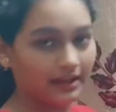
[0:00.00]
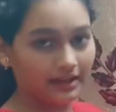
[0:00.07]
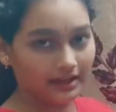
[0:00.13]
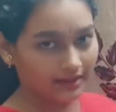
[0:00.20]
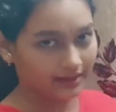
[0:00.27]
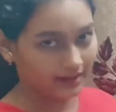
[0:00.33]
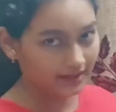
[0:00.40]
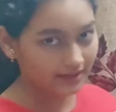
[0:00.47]

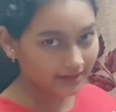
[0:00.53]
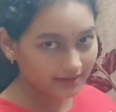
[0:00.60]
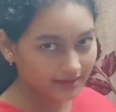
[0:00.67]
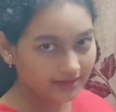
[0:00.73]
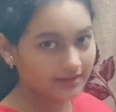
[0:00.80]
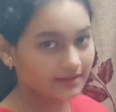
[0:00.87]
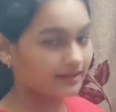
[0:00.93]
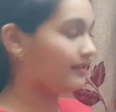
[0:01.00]
And next,
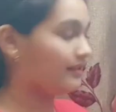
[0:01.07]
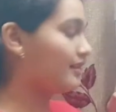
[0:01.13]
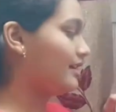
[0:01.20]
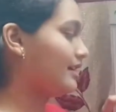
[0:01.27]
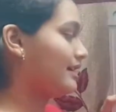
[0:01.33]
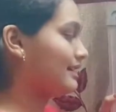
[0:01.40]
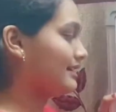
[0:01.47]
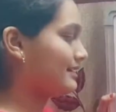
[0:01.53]

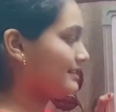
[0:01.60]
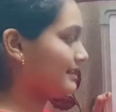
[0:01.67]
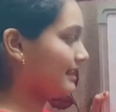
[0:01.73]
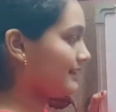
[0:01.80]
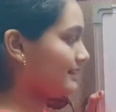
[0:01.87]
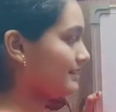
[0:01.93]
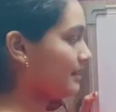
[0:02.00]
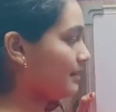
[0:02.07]

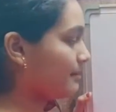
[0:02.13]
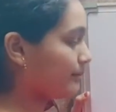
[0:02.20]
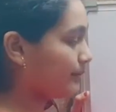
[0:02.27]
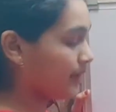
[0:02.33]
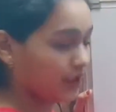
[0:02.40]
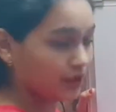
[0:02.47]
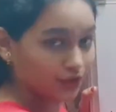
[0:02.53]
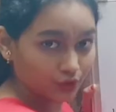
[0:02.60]
6
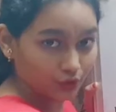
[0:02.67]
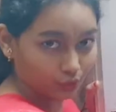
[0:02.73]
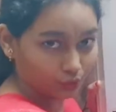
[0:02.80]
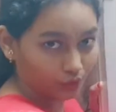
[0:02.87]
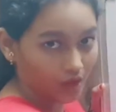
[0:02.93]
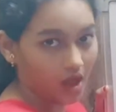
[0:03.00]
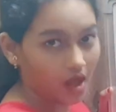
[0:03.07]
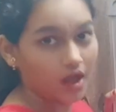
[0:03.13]
plus 2,
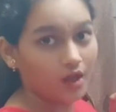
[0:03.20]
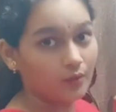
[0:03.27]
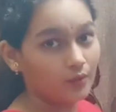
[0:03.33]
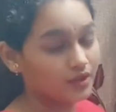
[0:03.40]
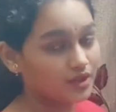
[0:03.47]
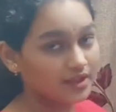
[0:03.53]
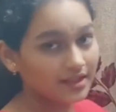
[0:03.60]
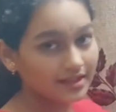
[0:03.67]

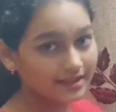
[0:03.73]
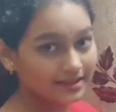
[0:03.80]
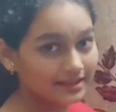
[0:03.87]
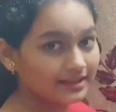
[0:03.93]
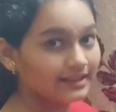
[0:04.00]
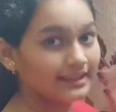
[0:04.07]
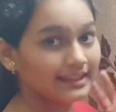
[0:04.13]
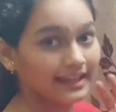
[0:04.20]
which is
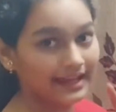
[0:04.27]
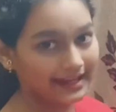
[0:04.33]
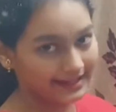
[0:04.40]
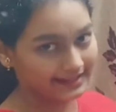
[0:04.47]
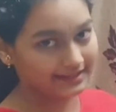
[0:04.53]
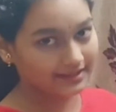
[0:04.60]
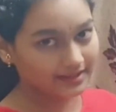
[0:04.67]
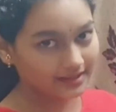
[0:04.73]

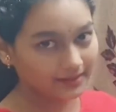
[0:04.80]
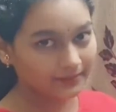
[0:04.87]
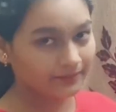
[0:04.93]
8.